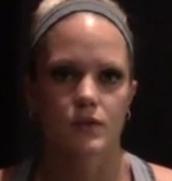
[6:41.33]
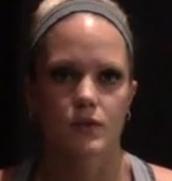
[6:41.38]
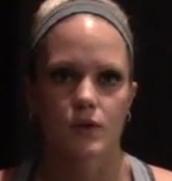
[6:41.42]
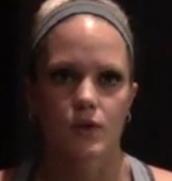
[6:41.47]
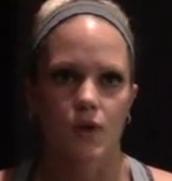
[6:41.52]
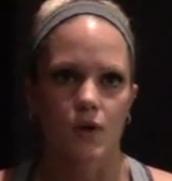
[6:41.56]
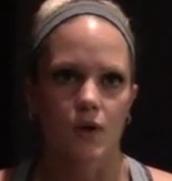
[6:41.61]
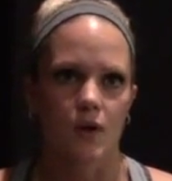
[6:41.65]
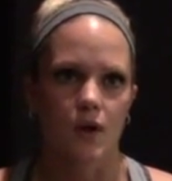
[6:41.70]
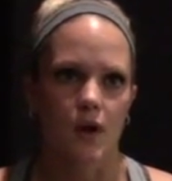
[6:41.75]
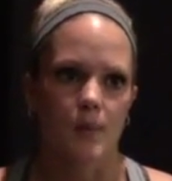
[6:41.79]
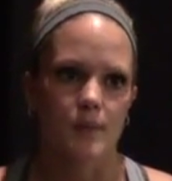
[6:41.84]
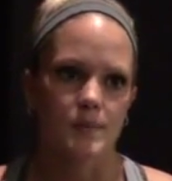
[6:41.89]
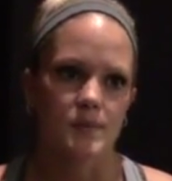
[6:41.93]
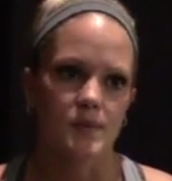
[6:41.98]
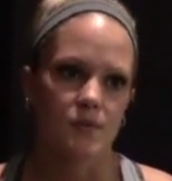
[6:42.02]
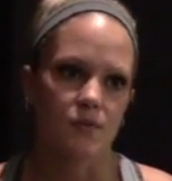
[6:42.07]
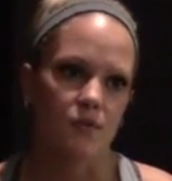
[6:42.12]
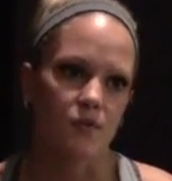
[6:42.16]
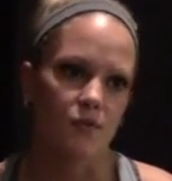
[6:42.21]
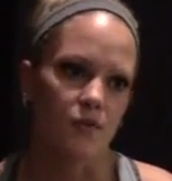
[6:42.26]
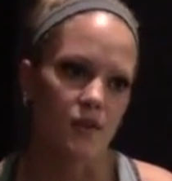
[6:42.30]
cook up
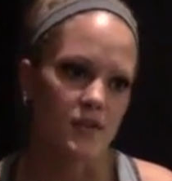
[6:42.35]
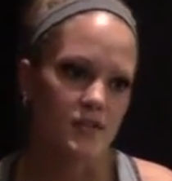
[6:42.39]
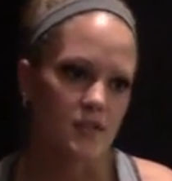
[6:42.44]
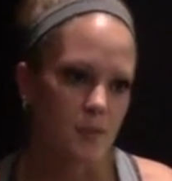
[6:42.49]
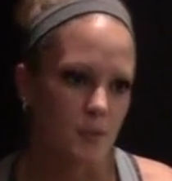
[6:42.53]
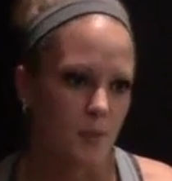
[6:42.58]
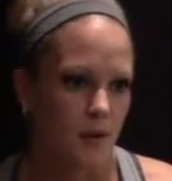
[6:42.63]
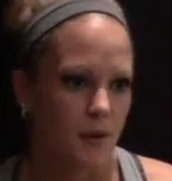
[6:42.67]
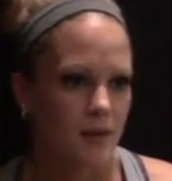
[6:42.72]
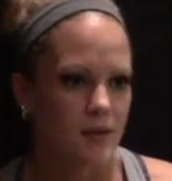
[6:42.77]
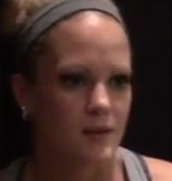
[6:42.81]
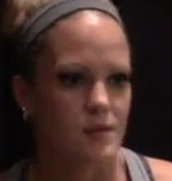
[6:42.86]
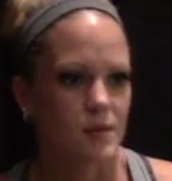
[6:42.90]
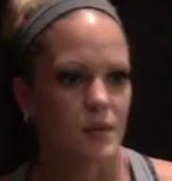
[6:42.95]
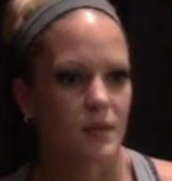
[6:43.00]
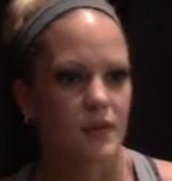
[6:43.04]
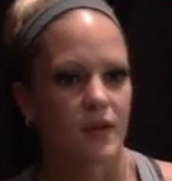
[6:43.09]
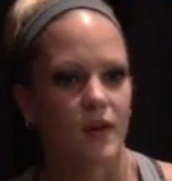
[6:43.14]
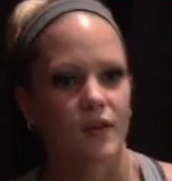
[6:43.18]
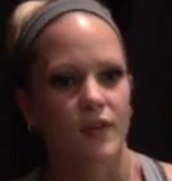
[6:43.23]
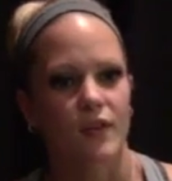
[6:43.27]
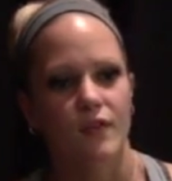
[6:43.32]
different recipes
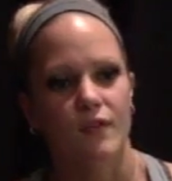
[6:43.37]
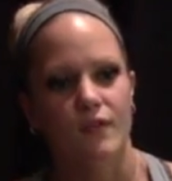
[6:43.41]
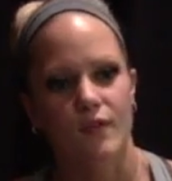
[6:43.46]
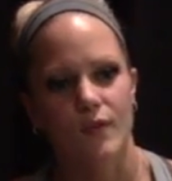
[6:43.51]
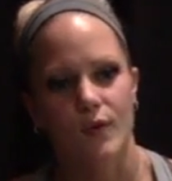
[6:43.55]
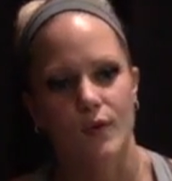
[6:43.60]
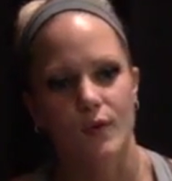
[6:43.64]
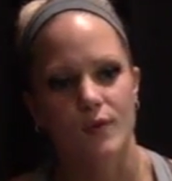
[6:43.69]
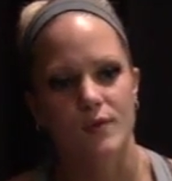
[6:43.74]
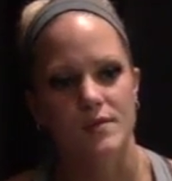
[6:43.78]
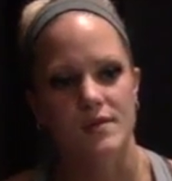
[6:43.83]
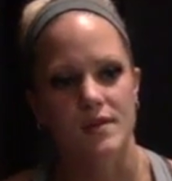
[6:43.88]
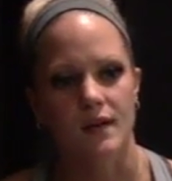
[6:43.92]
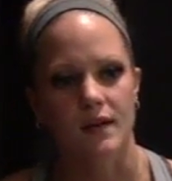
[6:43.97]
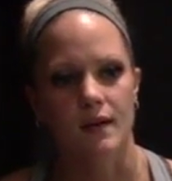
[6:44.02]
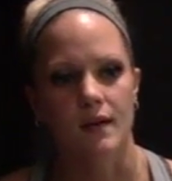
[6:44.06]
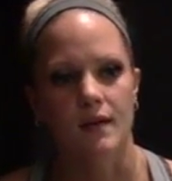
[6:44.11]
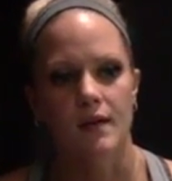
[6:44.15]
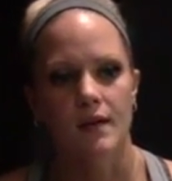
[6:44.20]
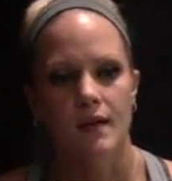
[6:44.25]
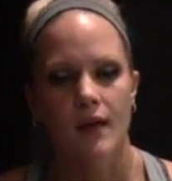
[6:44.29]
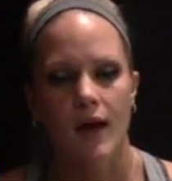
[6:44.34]
with healthy foods,
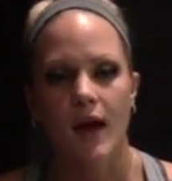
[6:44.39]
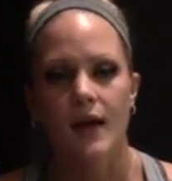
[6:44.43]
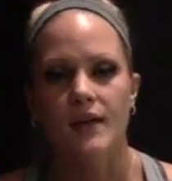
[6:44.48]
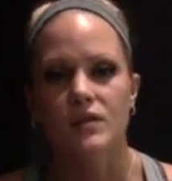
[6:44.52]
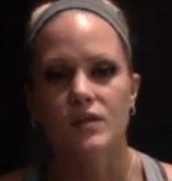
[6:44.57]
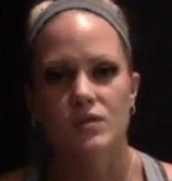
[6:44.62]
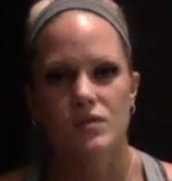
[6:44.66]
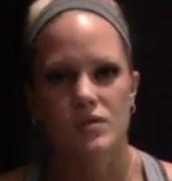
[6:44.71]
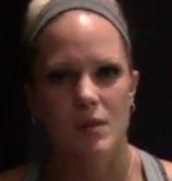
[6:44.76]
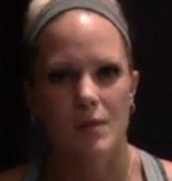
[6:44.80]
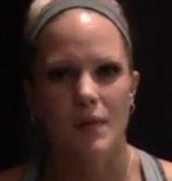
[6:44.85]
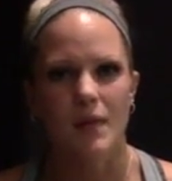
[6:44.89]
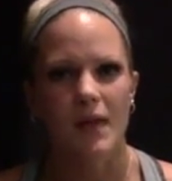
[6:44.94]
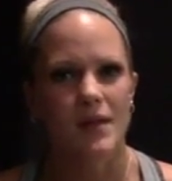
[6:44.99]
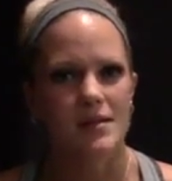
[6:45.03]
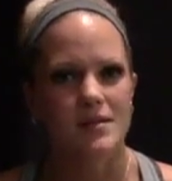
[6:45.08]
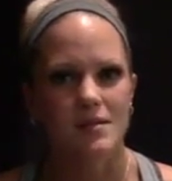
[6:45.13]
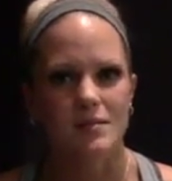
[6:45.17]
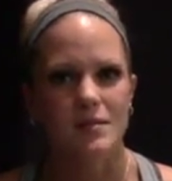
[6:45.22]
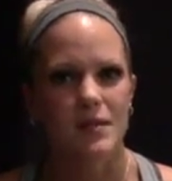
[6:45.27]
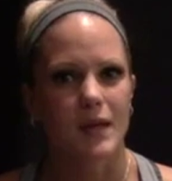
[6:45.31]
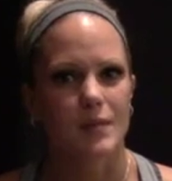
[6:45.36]
and I do some of
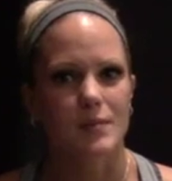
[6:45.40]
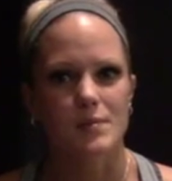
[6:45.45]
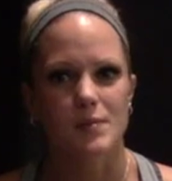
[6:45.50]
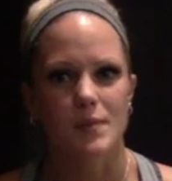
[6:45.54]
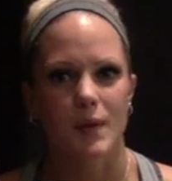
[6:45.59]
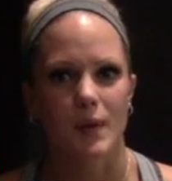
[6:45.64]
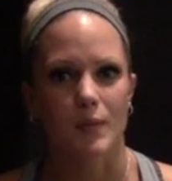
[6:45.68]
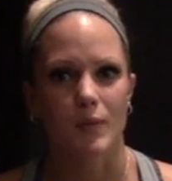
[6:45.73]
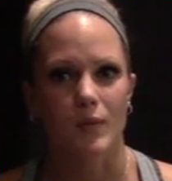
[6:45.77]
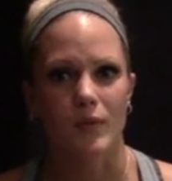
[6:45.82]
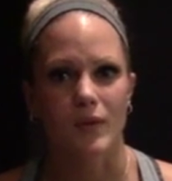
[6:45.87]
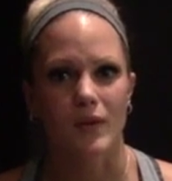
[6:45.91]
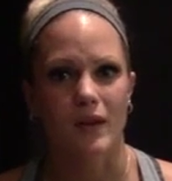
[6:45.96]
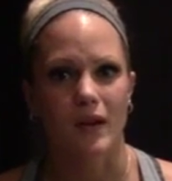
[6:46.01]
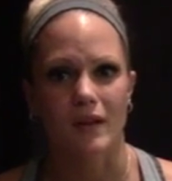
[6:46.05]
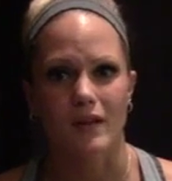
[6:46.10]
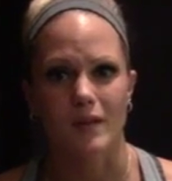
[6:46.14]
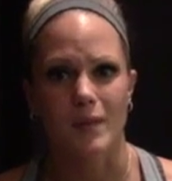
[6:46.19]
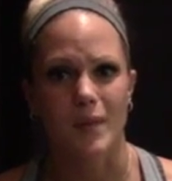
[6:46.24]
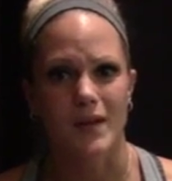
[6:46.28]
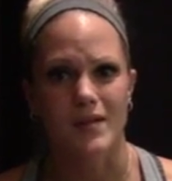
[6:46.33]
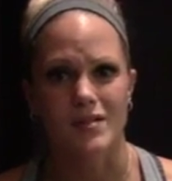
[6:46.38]
that sometimes, but I'm really
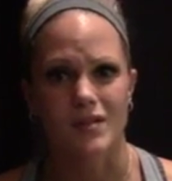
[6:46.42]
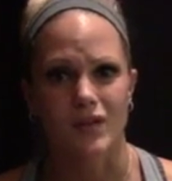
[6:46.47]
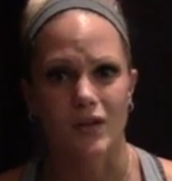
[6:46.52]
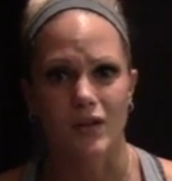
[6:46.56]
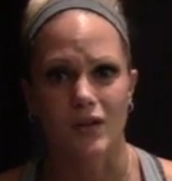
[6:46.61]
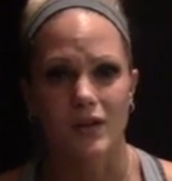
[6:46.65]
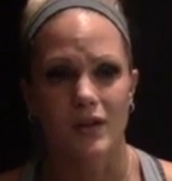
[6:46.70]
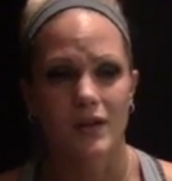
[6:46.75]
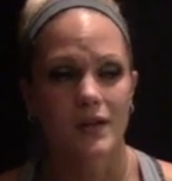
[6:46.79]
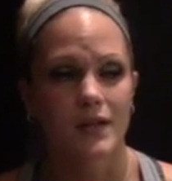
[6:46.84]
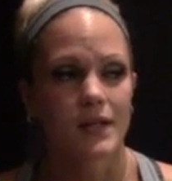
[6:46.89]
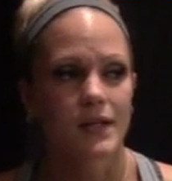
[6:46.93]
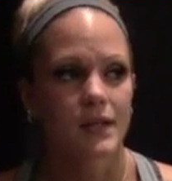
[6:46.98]
not the best cook.